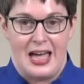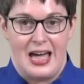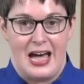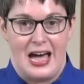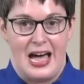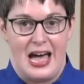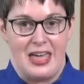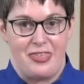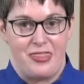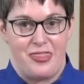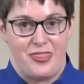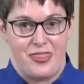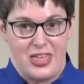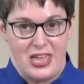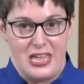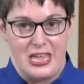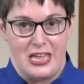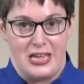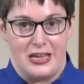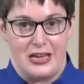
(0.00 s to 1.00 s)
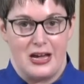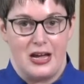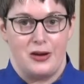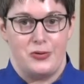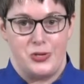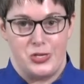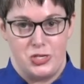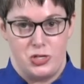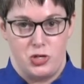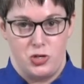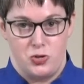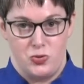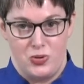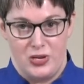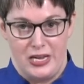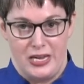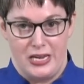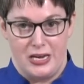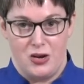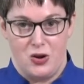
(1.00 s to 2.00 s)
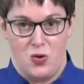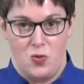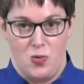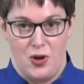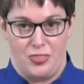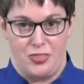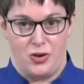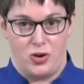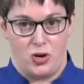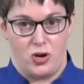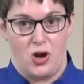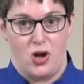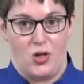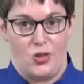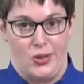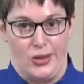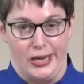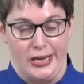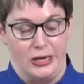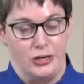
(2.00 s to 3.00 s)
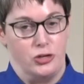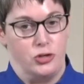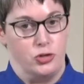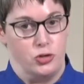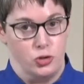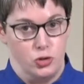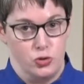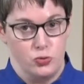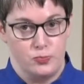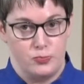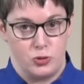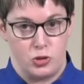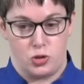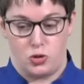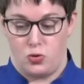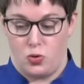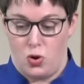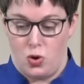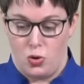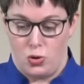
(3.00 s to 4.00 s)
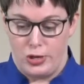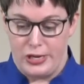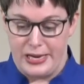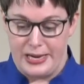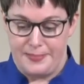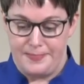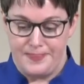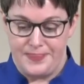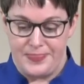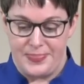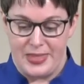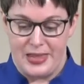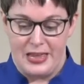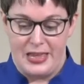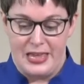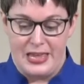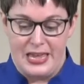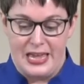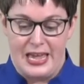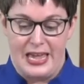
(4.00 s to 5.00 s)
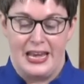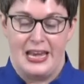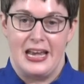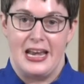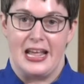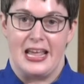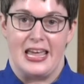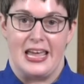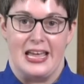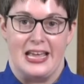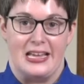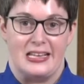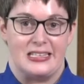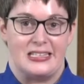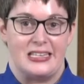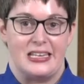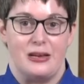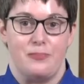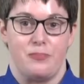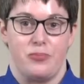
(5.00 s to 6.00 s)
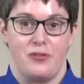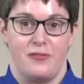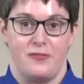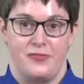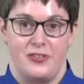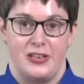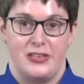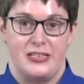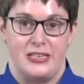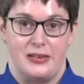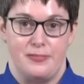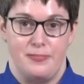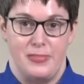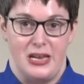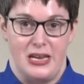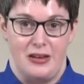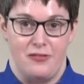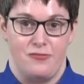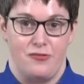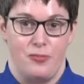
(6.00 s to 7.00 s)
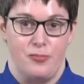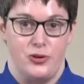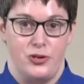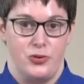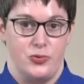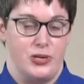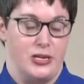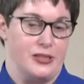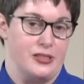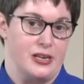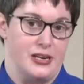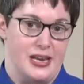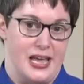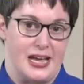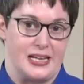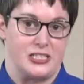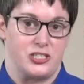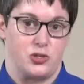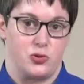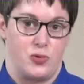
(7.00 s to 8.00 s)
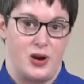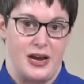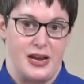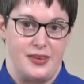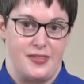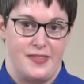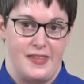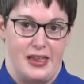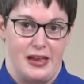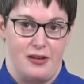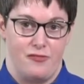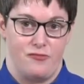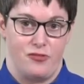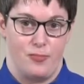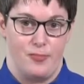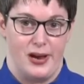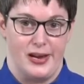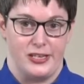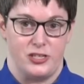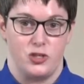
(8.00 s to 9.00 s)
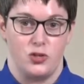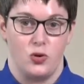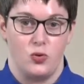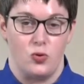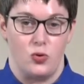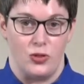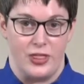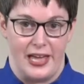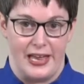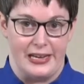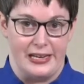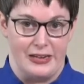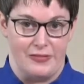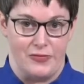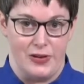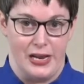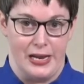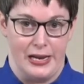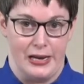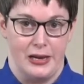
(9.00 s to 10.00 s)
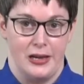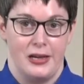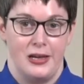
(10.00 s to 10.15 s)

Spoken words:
I think I was doing what they're calling doom scrolling. In any case, it prevented me from doing the next right thing for my soul that evening,